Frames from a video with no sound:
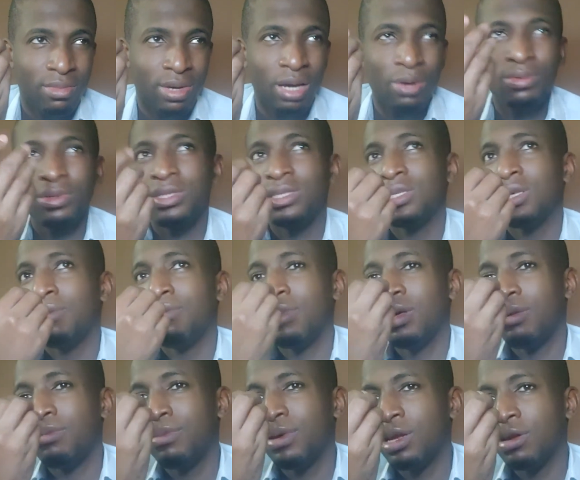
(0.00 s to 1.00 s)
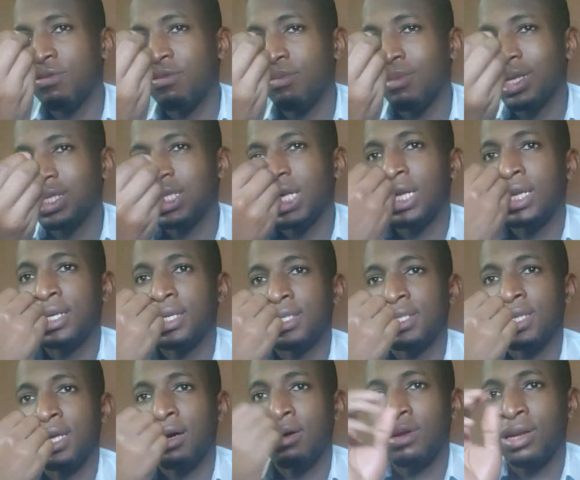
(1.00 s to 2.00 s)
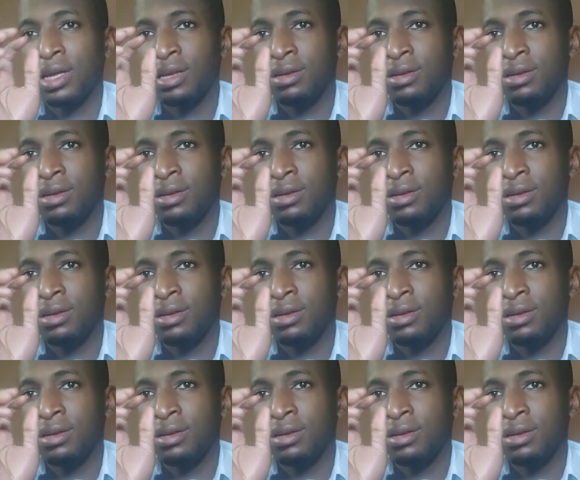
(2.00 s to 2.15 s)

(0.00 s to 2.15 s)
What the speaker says: I would say, a bit of metallic sound